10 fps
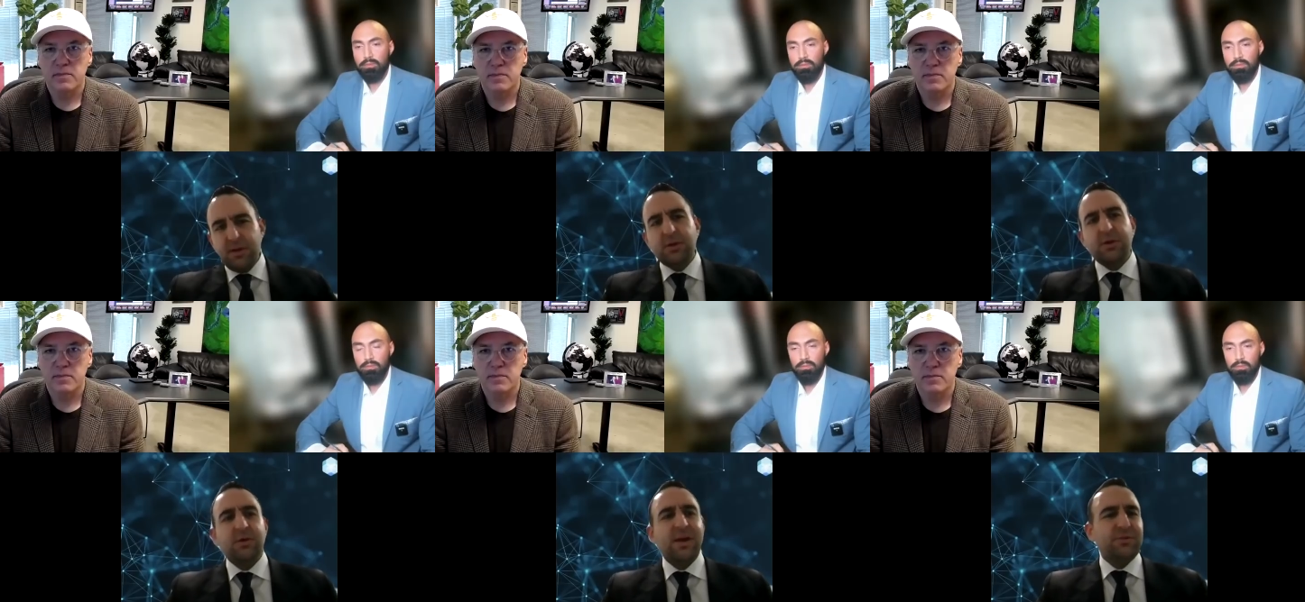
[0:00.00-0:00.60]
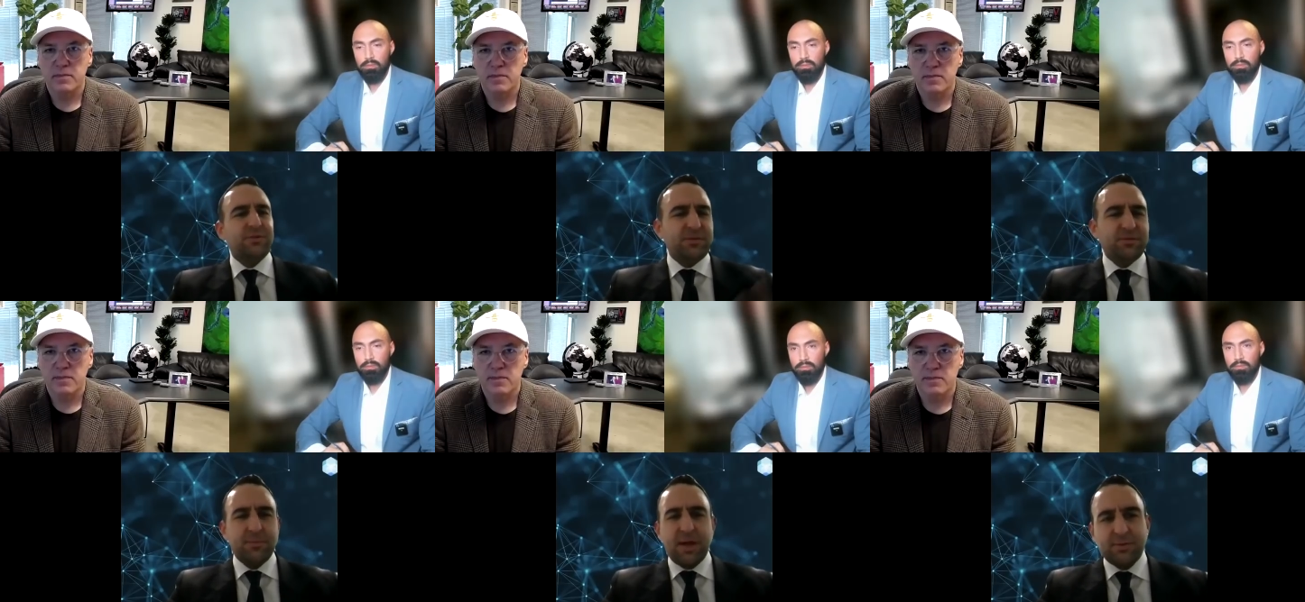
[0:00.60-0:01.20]
Speaker 1: look at our announcements
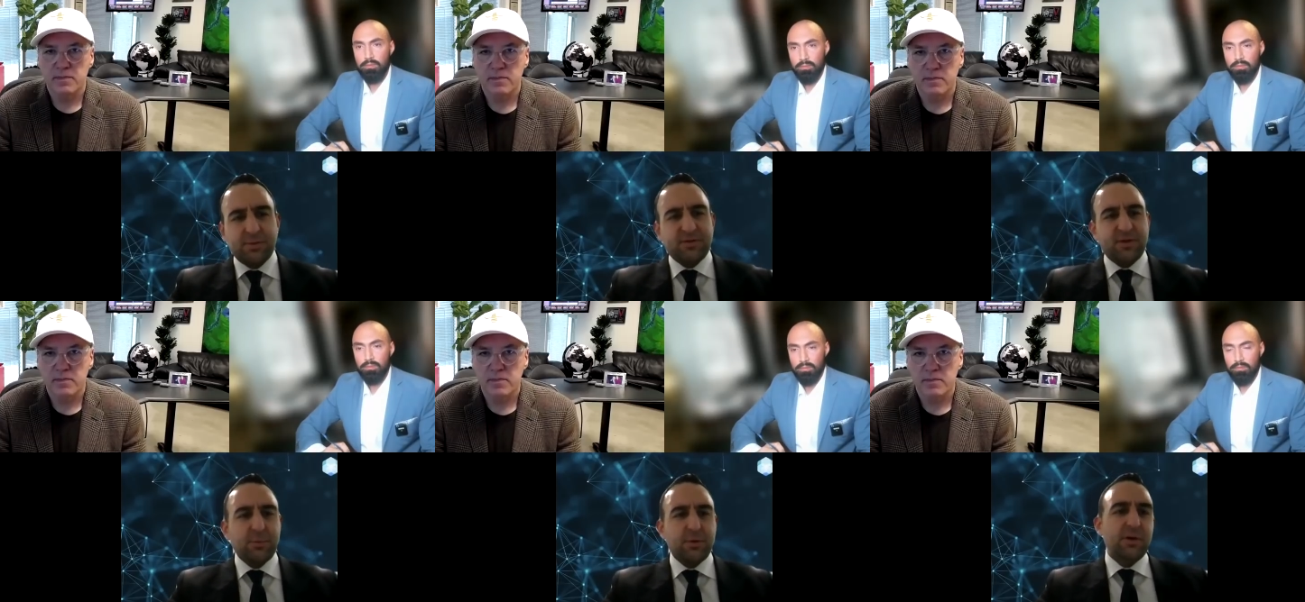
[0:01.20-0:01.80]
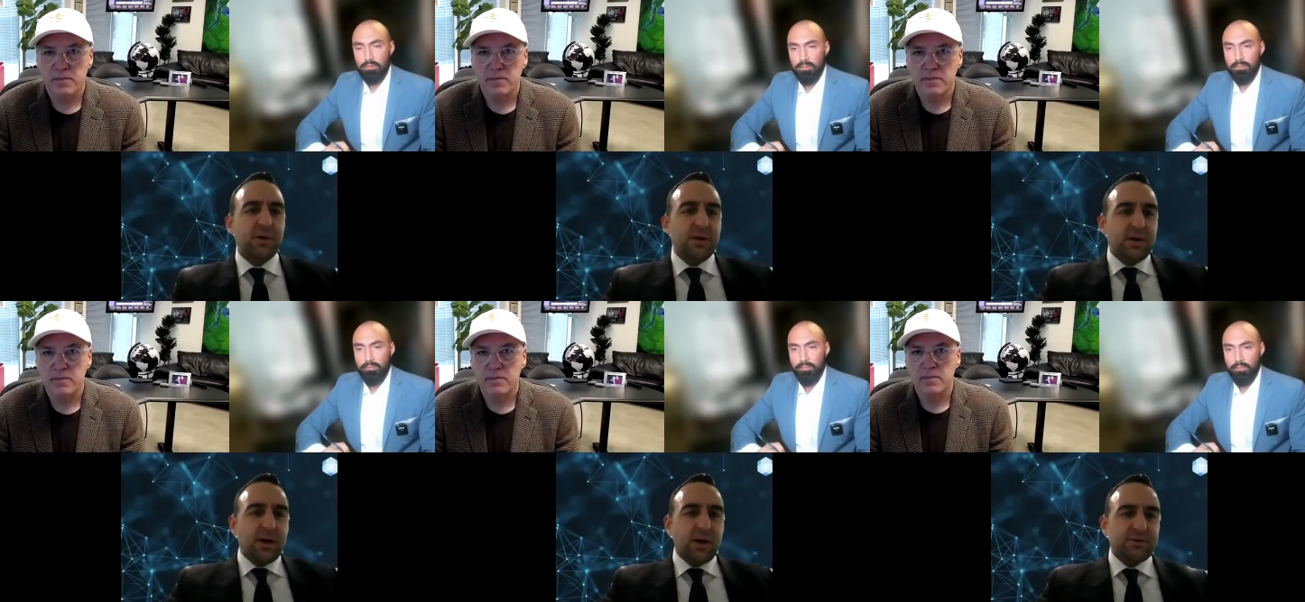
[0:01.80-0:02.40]
back through the summer.
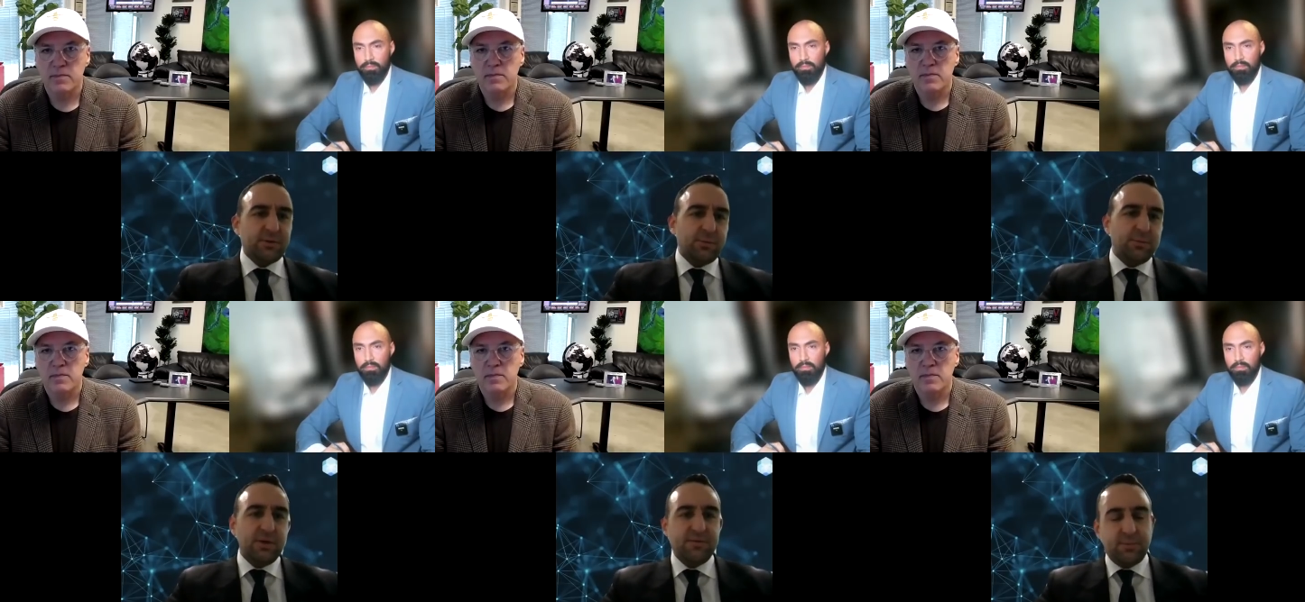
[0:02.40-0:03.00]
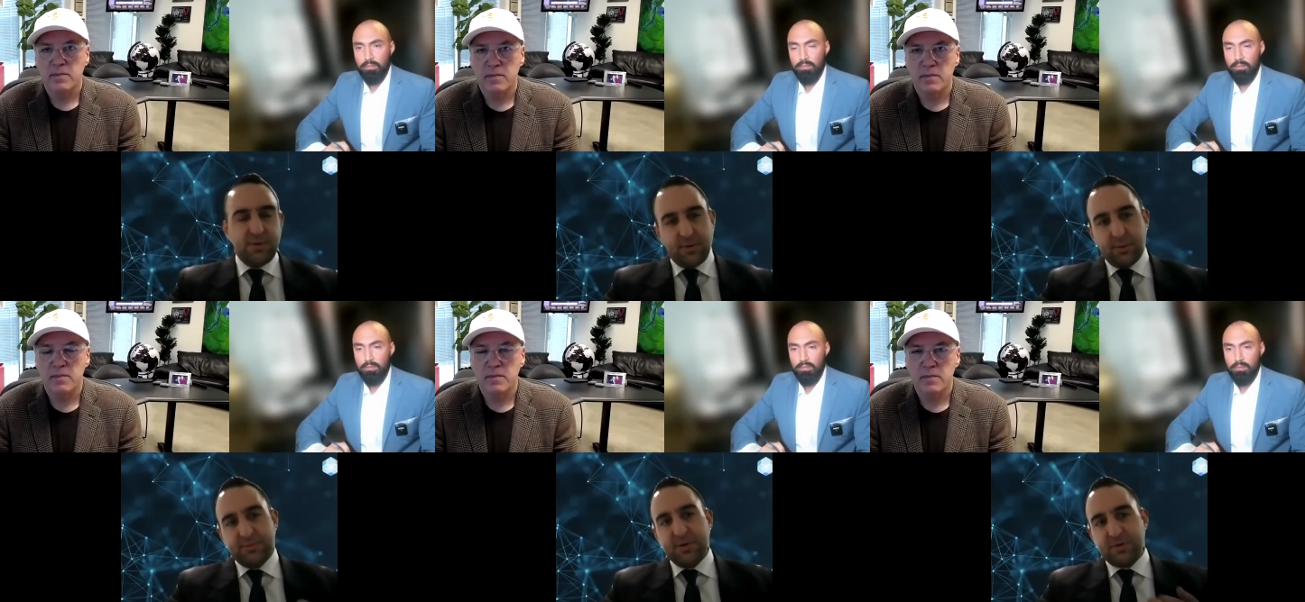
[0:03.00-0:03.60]
So we've
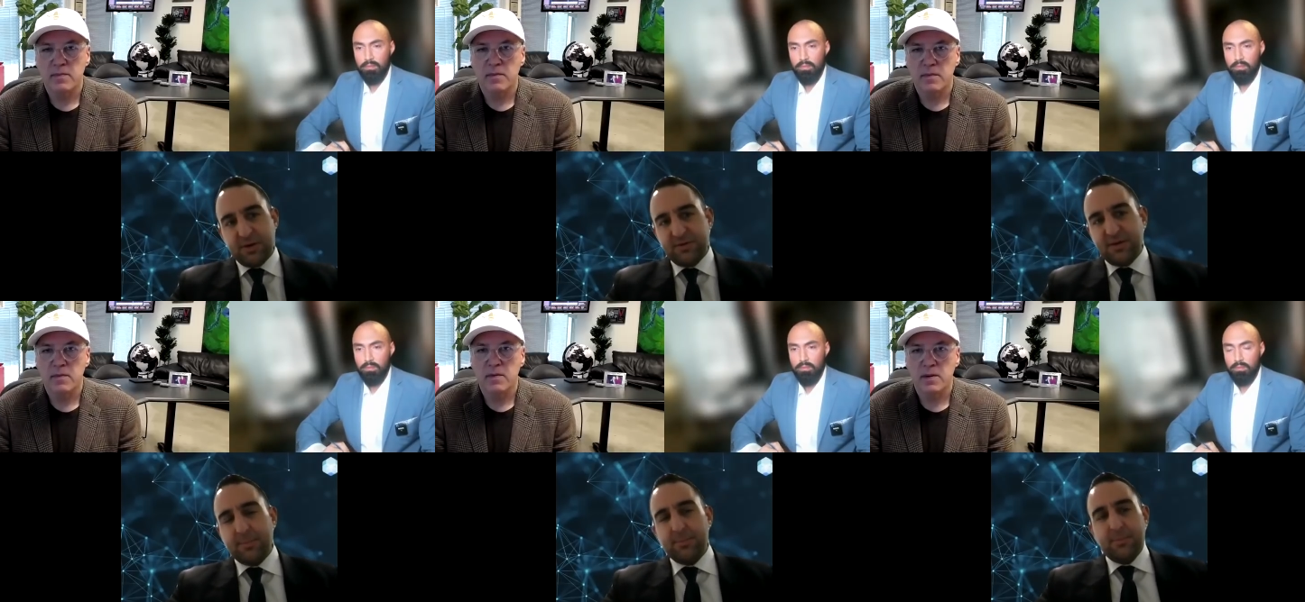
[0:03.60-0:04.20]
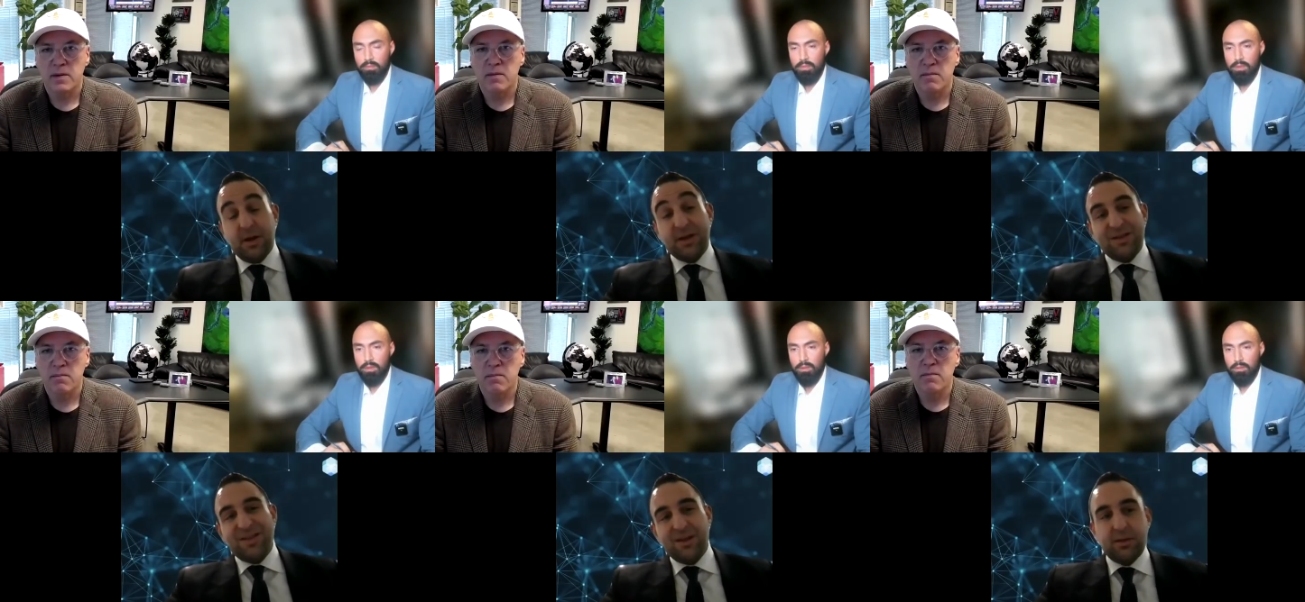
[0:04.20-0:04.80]
always been
Speaker 2: trying to
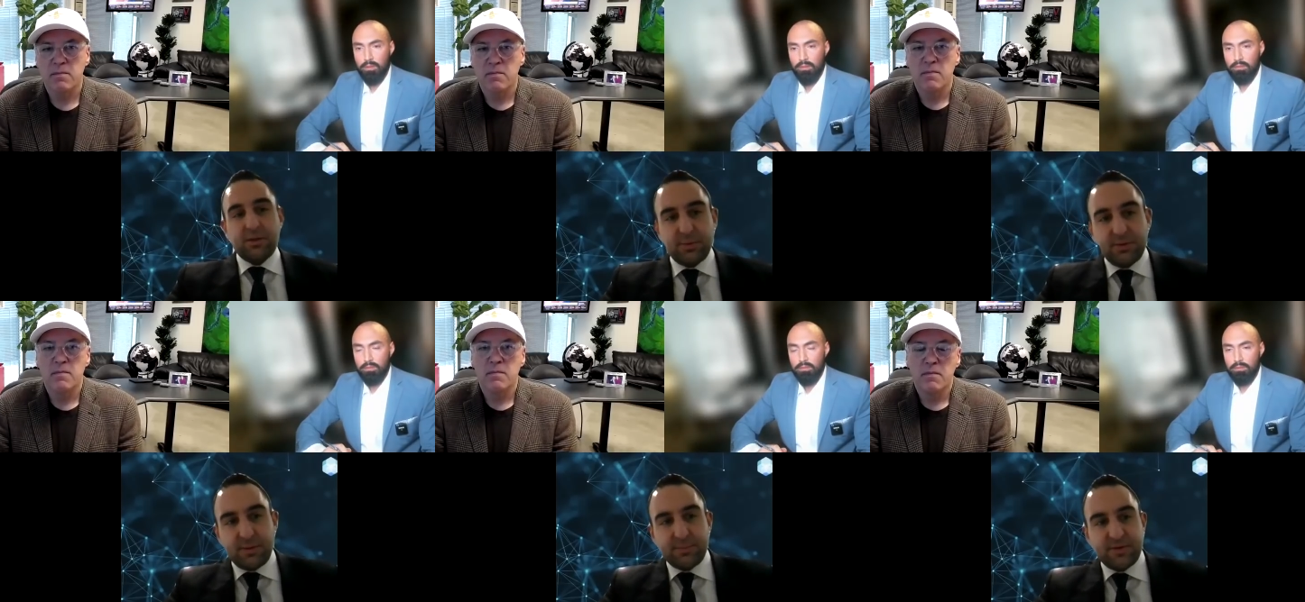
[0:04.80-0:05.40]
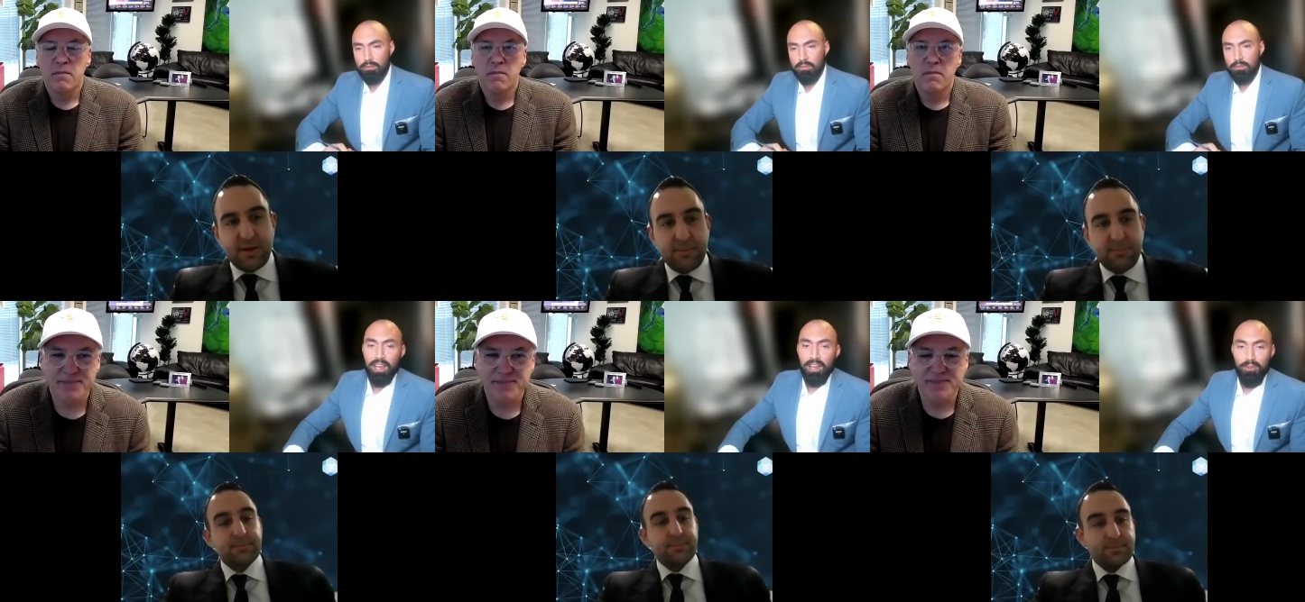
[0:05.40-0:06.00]
think three steps ahead.
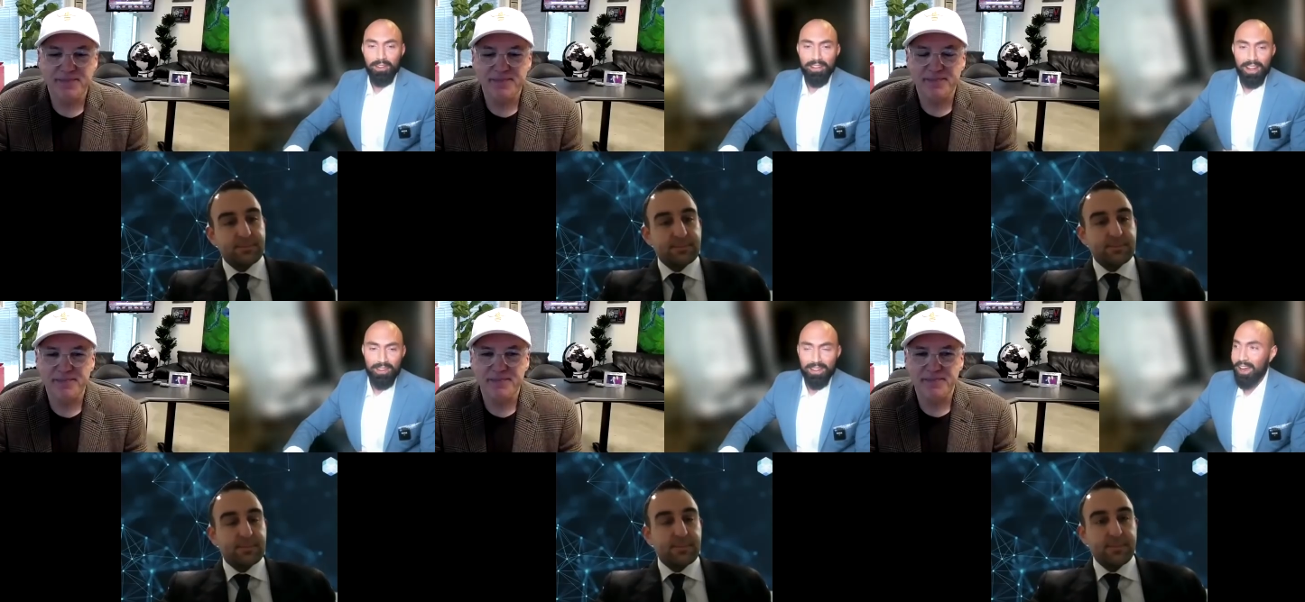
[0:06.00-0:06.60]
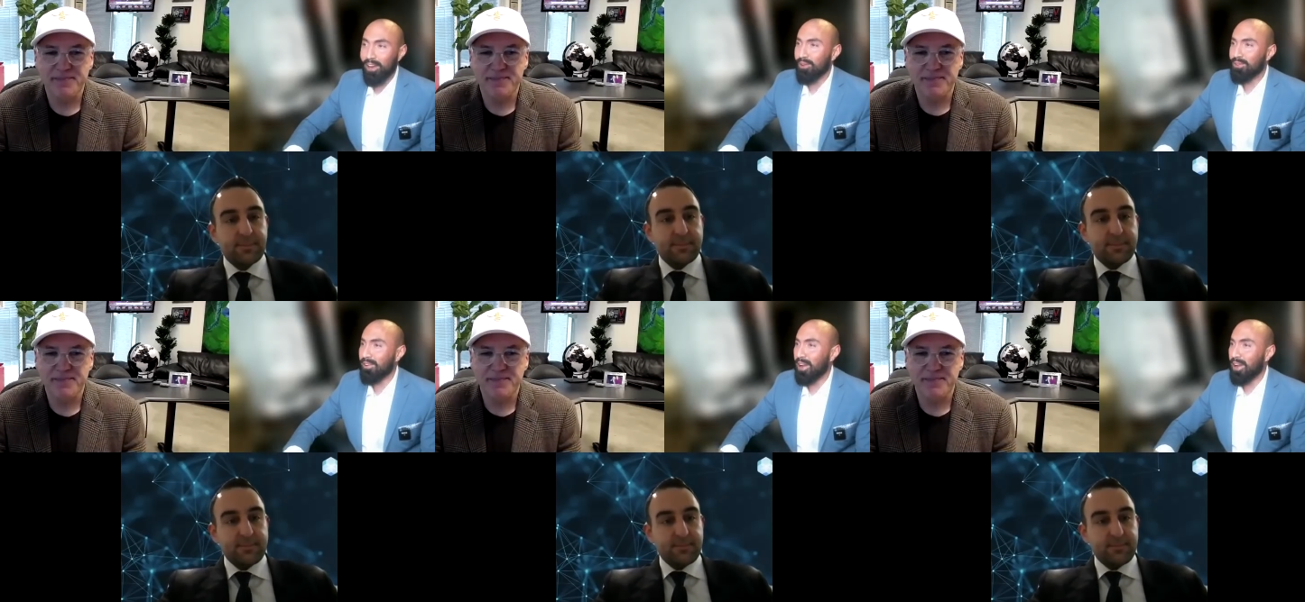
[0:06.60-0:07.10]
And finally, guys, I know it's like I've